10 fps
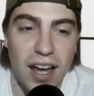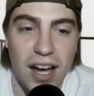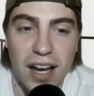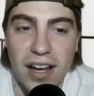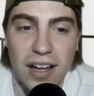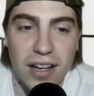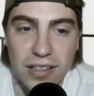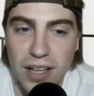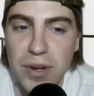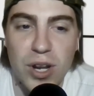
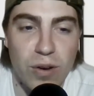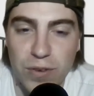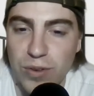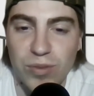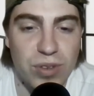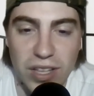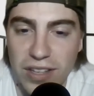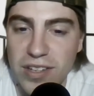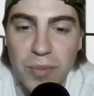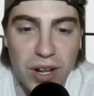Let me know if you think
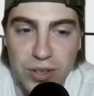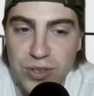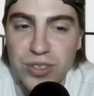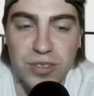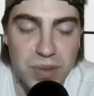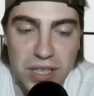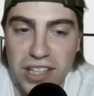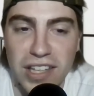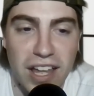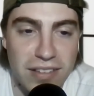someone else should be
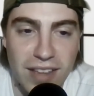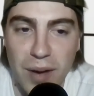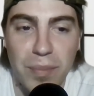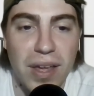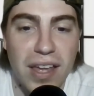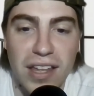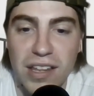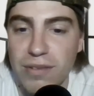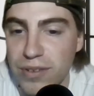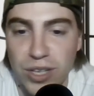in that top
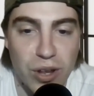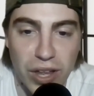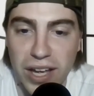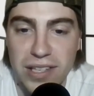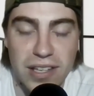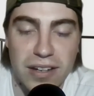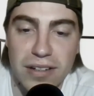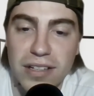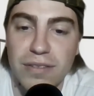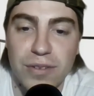8. Like I said,
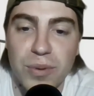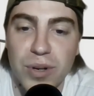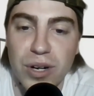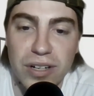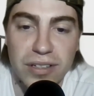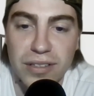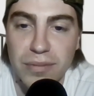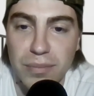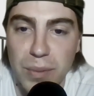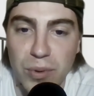if there were
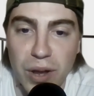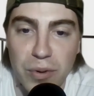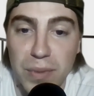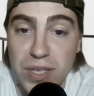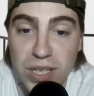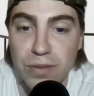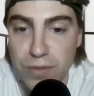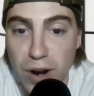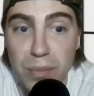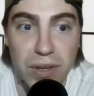people that were missing
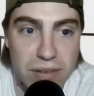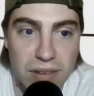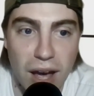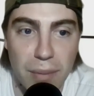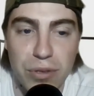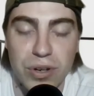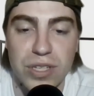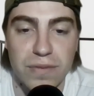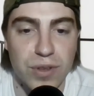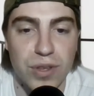from the top 3s,
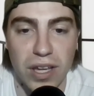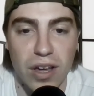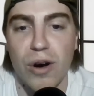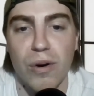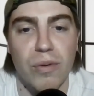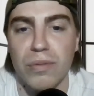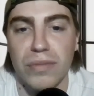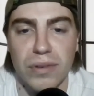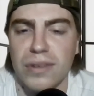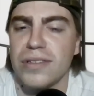if you think, oh,
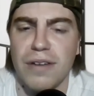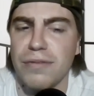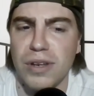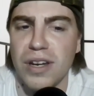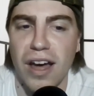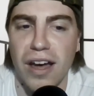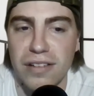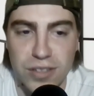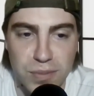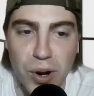definitely
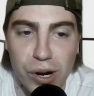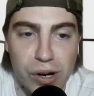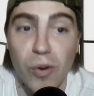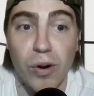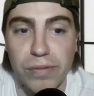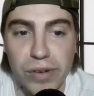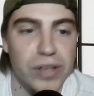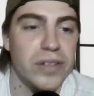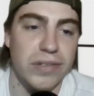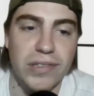not Smart,
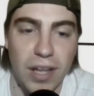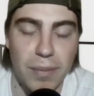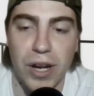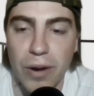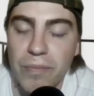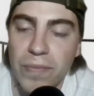Horford, let me know.